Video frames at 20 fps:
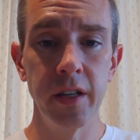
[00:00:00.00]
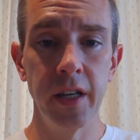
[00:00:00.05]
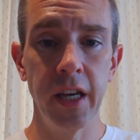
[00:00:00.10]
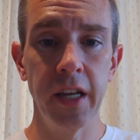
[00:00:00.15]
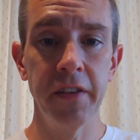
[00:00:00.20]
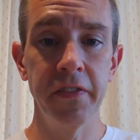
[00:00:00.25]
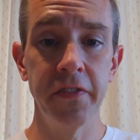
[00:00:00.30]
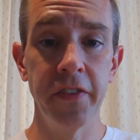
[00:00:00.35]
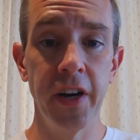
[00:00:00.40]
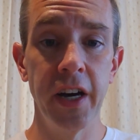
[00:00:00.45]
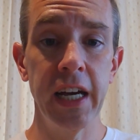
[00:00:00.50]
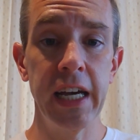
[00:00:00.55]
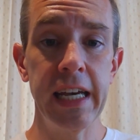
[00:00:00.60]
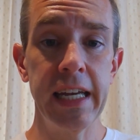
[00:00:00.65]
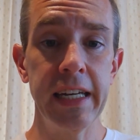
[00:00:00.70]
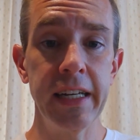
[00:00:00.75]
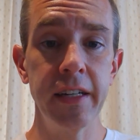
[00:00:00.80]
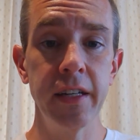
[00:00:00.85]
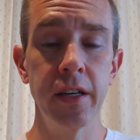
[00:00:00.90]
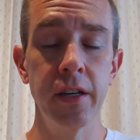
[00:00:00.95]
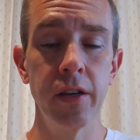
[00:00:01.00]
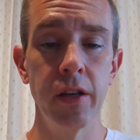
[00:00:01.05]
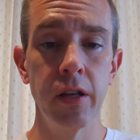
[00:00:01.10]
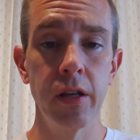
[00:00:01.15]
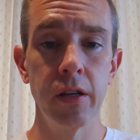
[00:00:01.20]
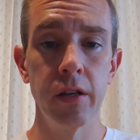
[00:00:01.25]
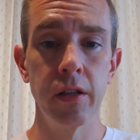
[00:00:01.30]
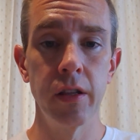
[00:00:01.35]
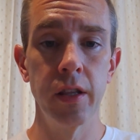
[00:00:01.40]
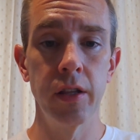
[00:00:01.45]
and find
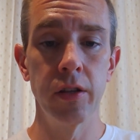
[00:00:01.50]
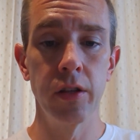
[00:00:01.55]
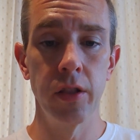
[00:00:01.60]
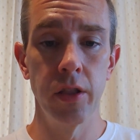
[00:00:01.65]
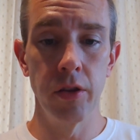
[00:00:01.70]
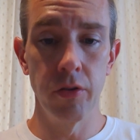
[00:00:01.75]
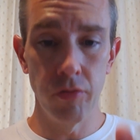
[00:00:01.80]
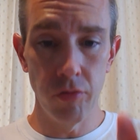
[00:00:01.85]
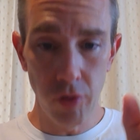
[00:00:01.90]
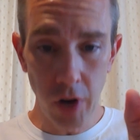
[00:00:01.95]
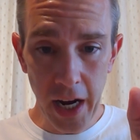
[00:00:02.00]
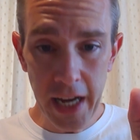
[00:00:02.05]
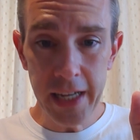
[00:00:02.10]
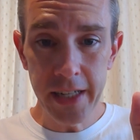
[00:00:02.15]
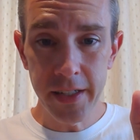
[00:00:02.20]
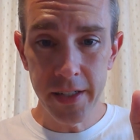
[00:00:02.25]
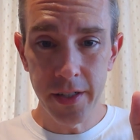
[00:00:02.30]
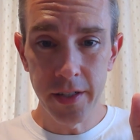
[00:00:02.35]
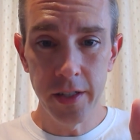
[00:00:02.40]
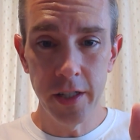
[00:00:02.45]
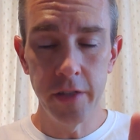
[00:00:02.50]
the right,